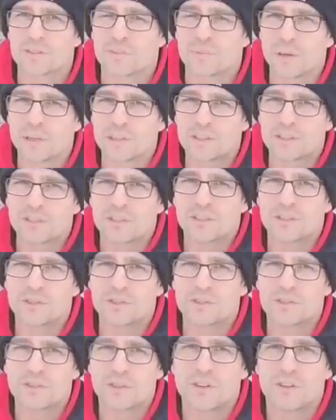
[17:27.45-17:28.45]
So make sure that
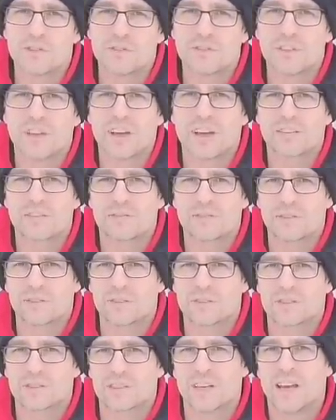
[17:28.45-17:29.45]
you solve that
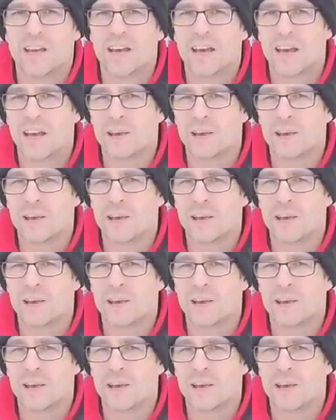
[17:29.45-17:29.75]
first.